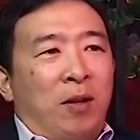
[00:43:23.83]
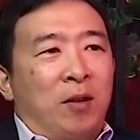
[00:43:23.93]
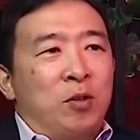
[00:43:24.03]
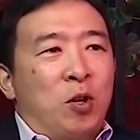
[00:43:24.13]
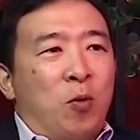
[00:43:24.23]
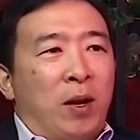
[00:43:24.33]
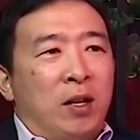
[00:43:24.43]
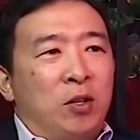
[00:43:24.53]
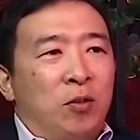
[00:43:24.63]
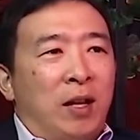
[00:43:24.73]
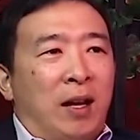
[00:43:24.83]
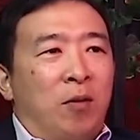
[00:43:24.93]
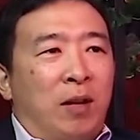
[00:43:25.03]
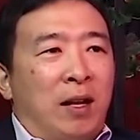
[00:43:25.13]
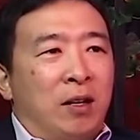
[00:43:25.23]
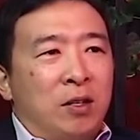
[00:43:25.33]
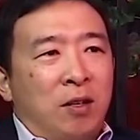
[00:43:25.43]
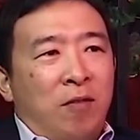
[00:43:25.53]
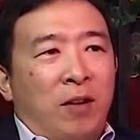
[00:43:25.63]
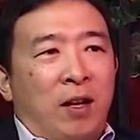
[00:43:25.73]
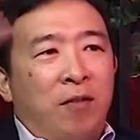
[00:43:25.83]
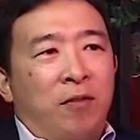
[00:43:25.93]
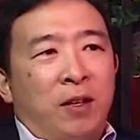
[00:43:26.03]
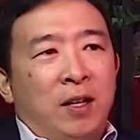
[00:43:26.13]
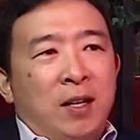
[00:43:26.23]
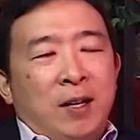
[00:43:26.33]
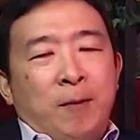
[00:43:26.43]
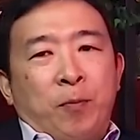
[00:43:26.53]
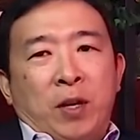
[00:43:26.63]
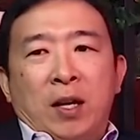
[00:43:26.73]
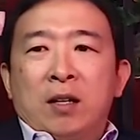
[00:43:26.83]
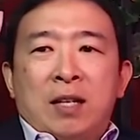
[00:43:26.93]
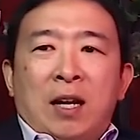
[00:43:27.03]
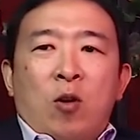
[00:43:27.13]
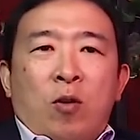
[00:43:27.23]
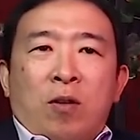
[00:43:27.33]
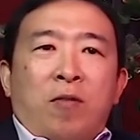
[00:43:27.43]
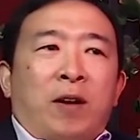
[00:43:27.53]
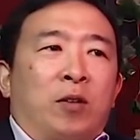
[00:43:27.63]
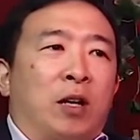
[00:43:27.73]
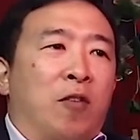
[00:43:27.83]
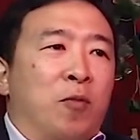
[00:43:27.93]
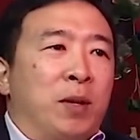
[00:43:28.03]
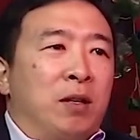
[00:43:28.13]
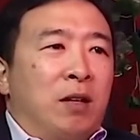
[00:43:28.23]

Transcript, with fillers: there's no way to do that that doesn't involve uh, taking hold of the federal government.